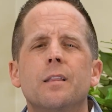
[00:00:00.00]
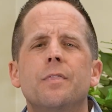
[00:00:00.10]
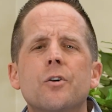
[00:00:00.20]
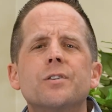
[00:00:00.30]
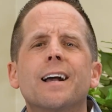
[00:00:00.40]

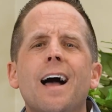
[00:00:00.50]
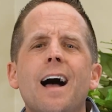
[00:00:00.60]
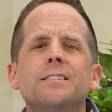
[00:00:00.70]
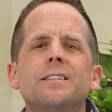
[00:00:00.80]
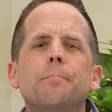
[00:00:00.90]
There's a
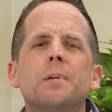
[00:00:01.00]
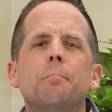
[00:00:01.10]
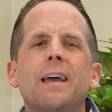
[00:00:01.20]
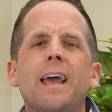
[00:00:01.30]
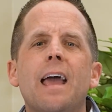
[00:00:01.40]
concept in
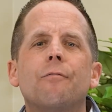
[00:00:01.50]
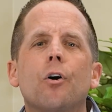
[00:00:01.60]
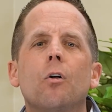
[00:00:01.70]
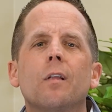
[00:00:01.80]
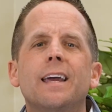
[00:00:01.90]

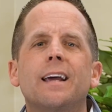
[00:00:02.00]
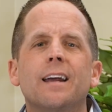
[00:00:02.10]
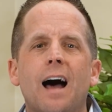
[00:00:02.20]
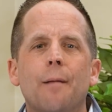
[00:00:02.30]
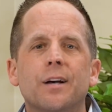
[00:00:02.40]
behavioral
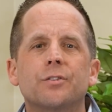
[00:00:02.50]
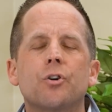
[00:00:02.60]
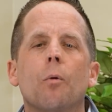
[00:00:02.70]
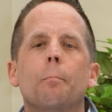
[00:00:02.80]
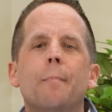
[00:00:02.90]
economics
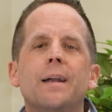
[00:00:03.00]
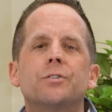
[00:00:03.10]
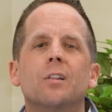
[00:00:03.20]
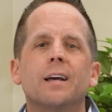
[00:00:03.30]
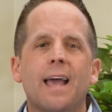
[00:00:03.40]
called
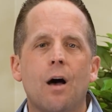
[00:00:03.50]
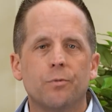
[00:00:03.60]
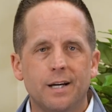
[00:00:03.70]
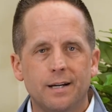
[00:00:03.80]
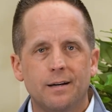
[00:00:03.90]
mental
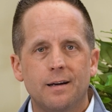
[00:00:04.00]
accounting.